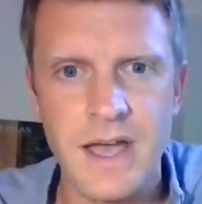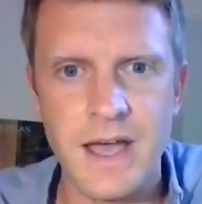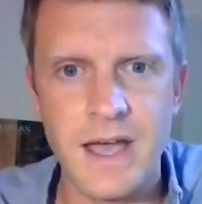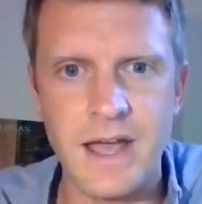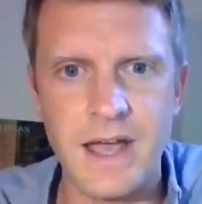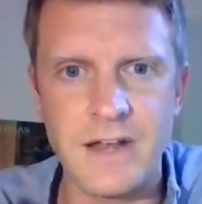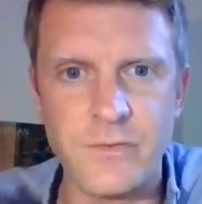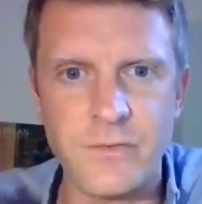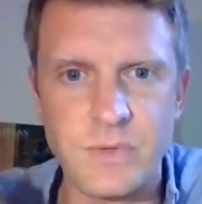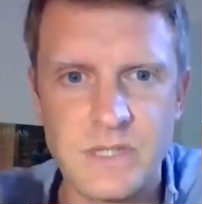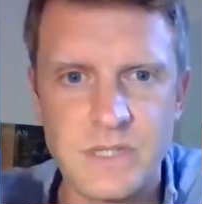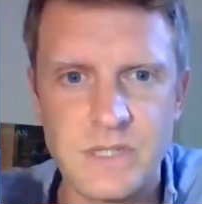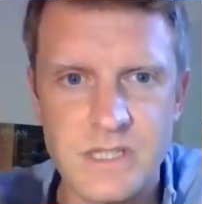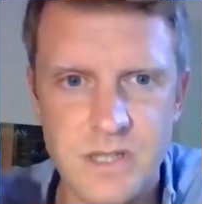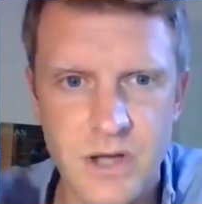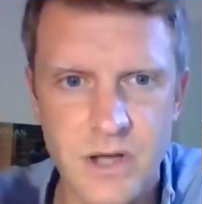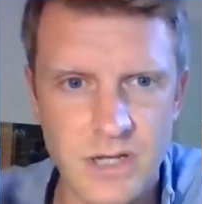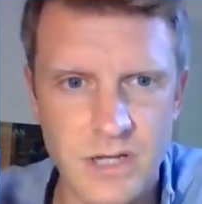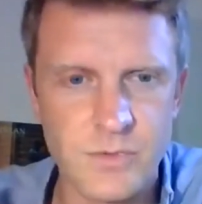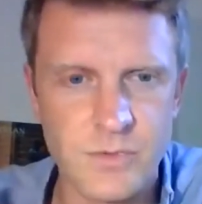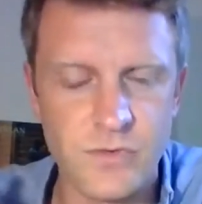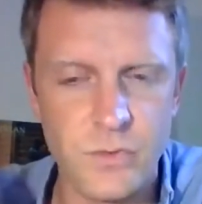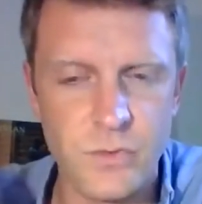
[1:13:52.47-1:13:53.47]
And if we
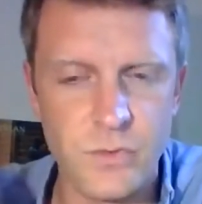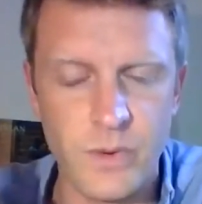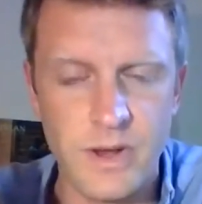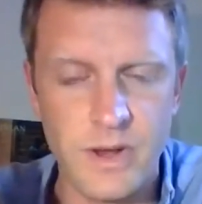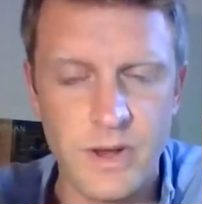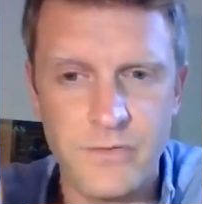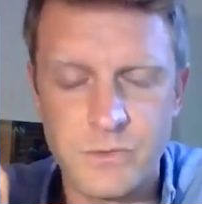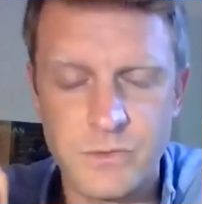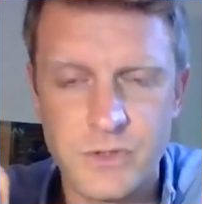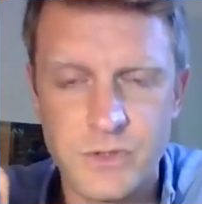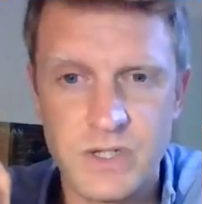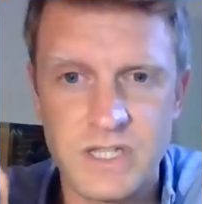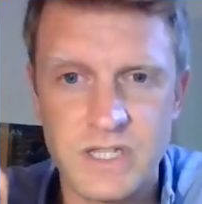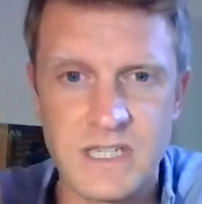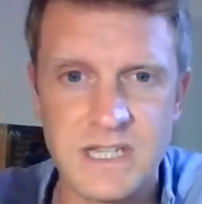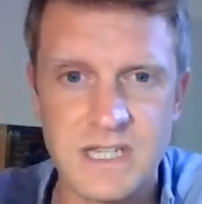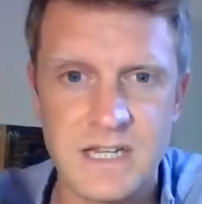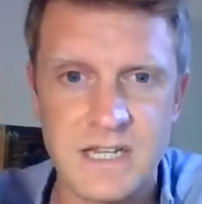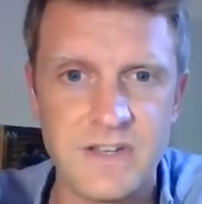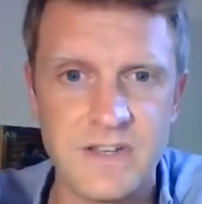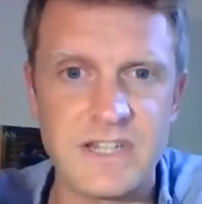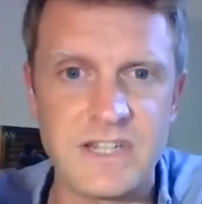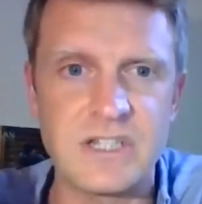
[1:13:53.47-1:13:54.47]
start to move away from just this
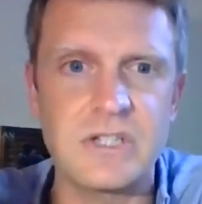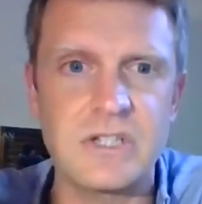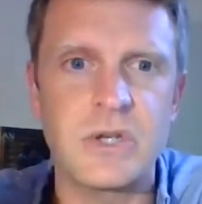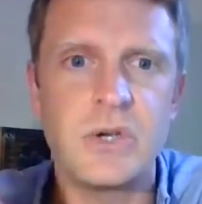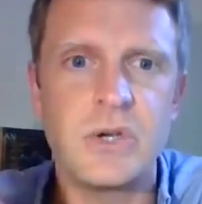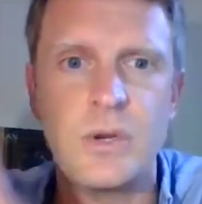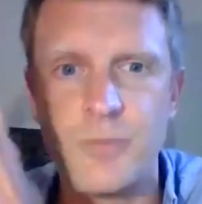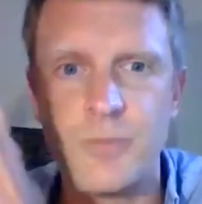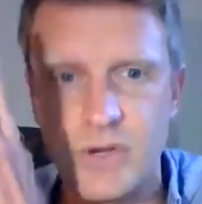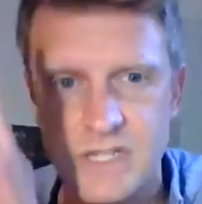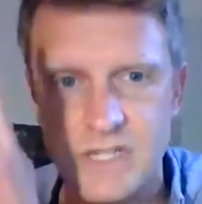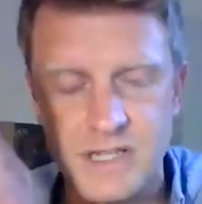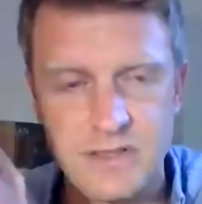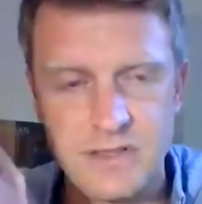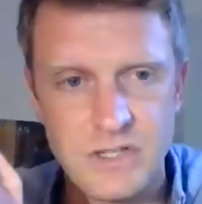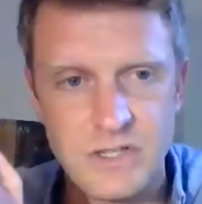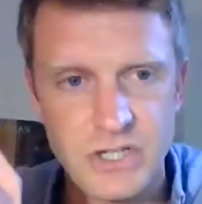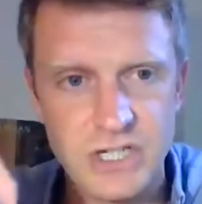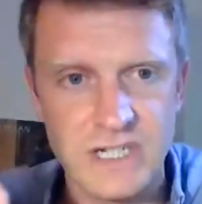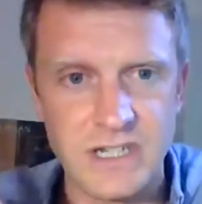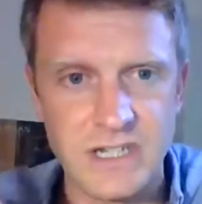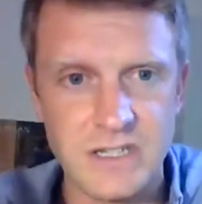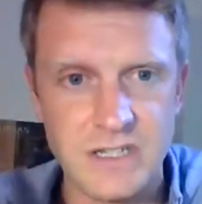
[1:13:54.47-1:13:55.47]
kind of interpreting the
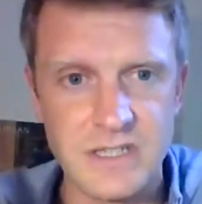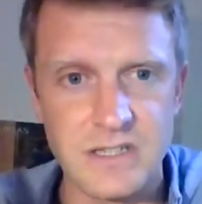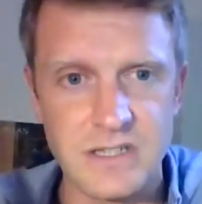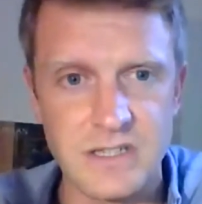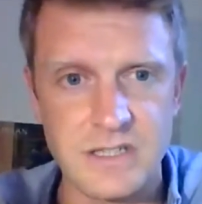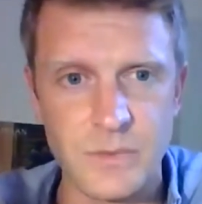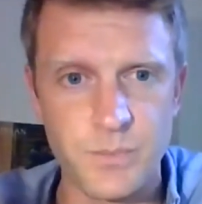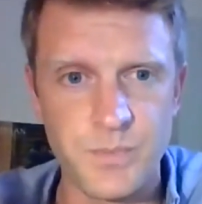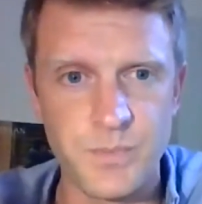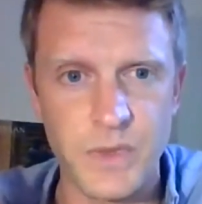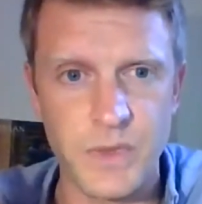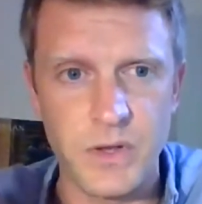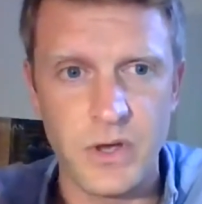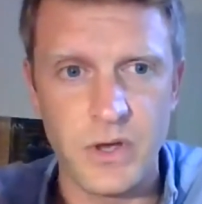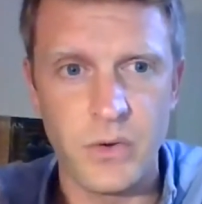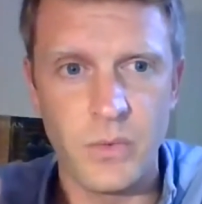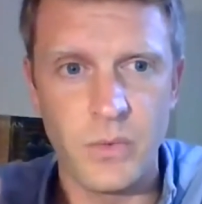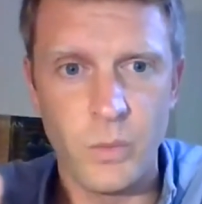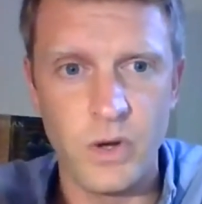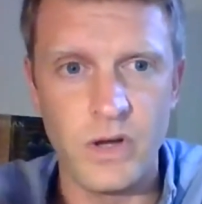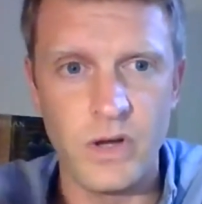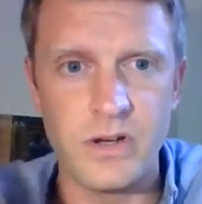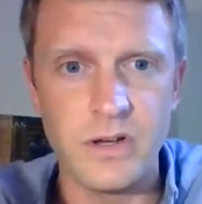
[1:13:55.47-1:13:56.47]
genius's
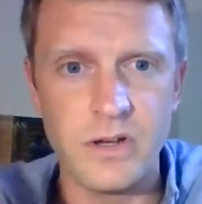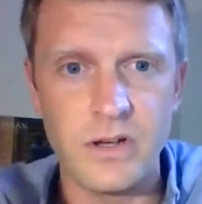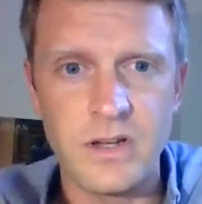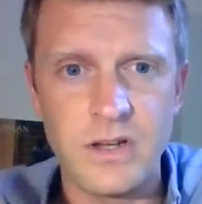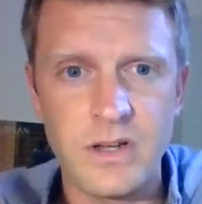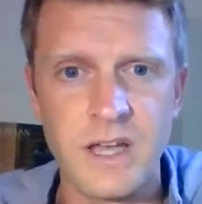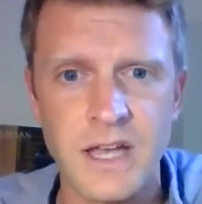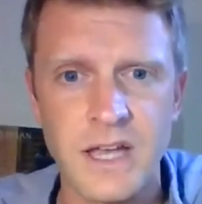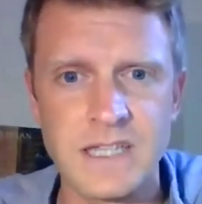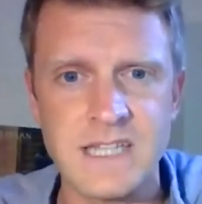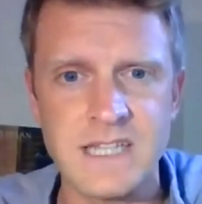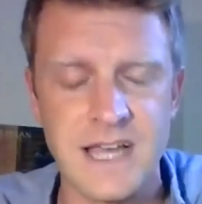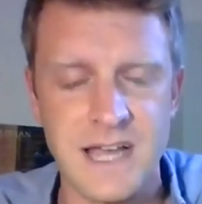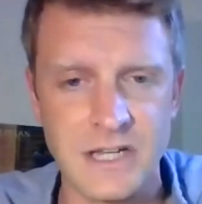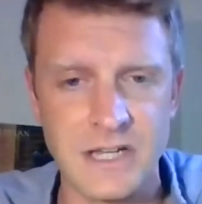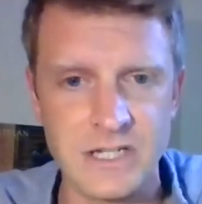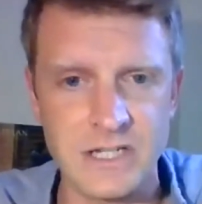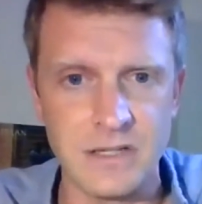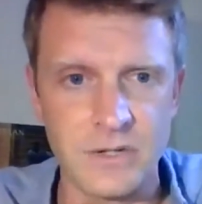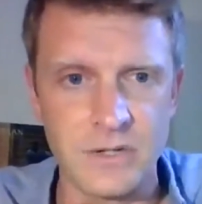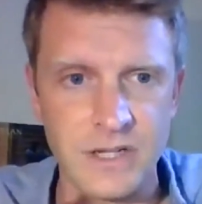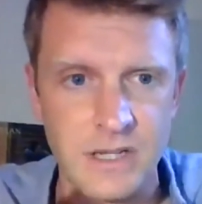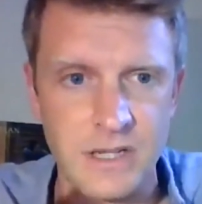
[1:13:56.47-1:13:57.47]
work to
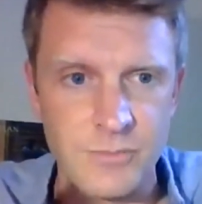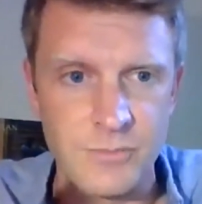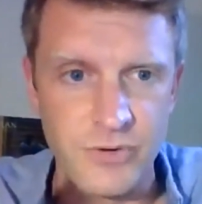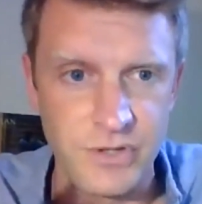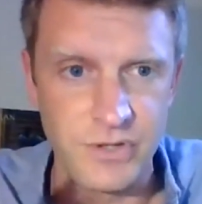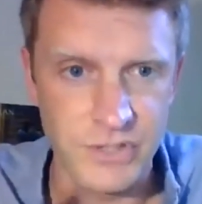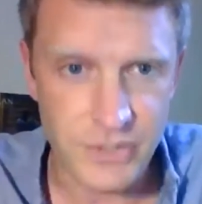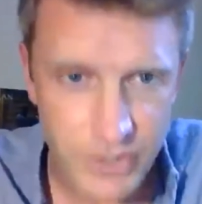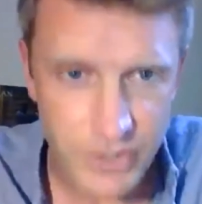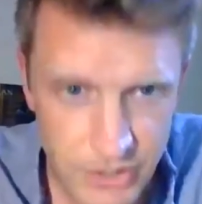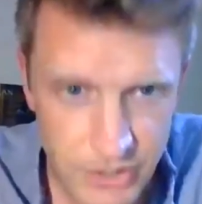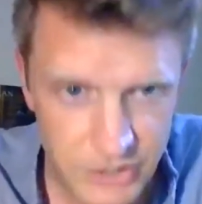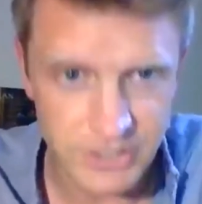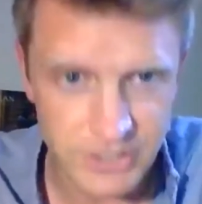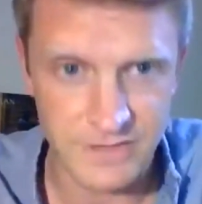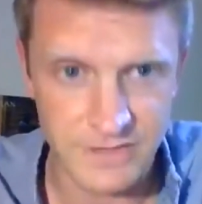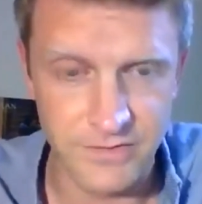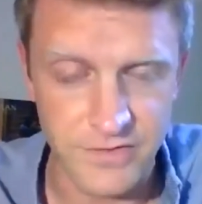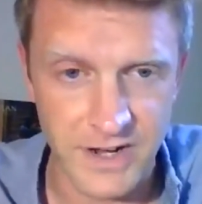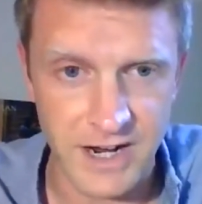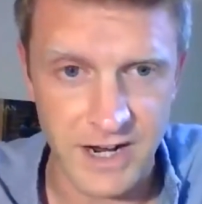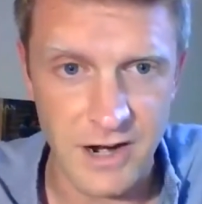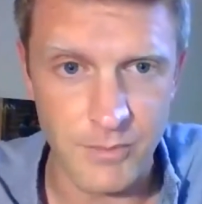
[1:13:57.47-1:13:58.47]
actually looking at the production
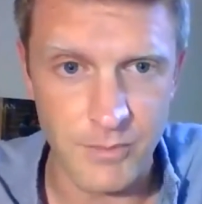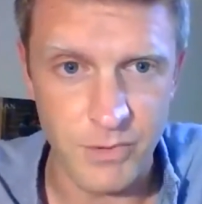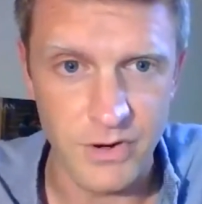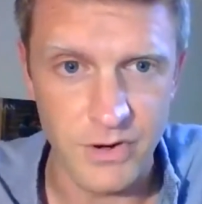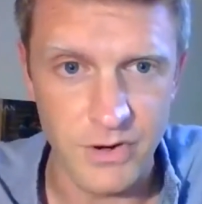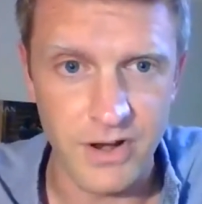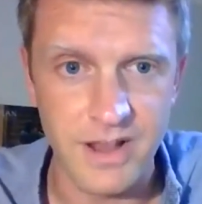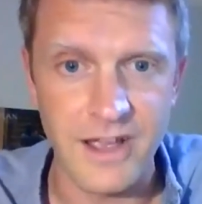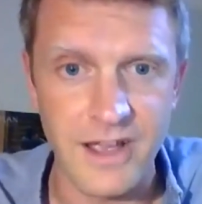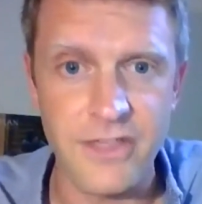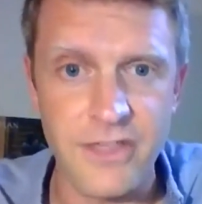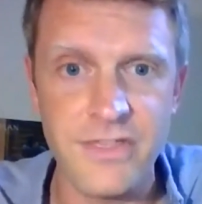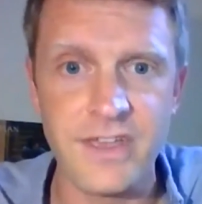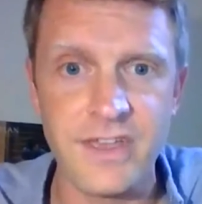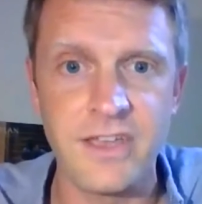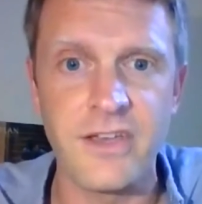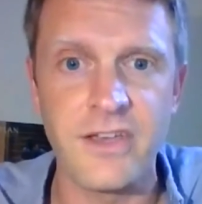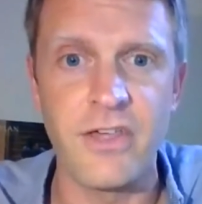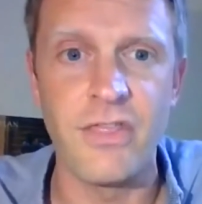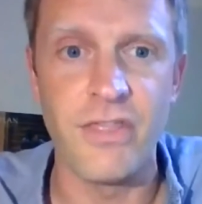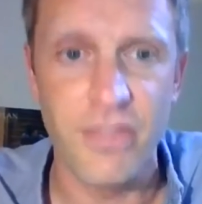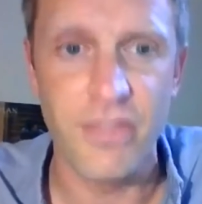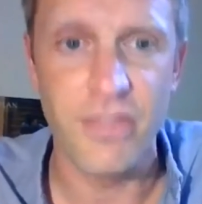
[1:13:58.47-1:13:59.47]
environment, I think
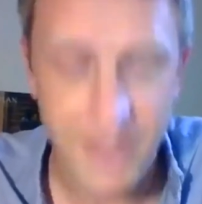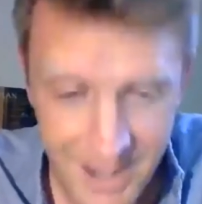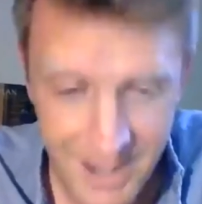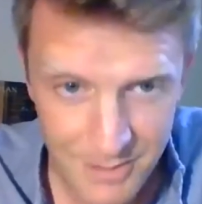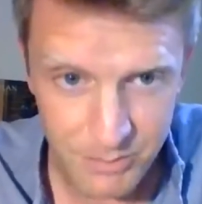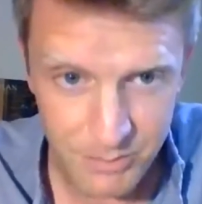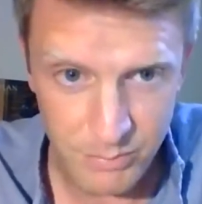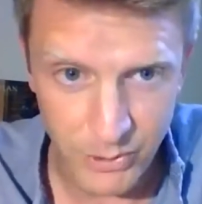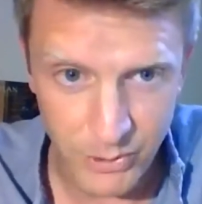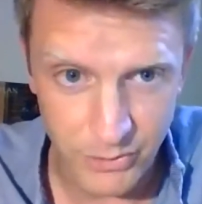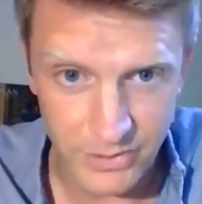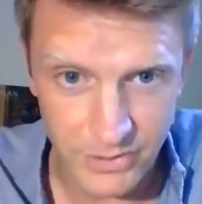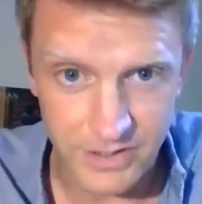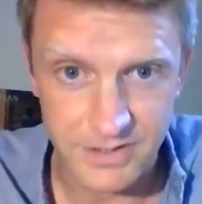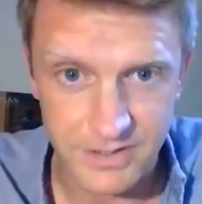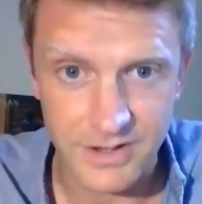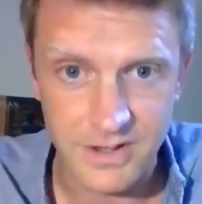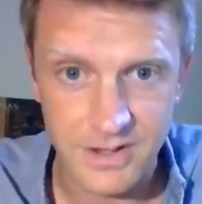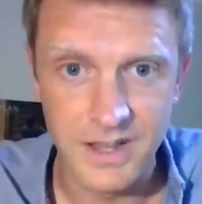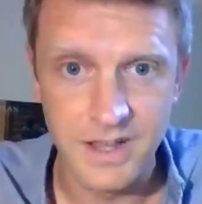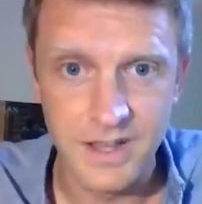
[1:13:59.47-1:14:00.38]
at that point,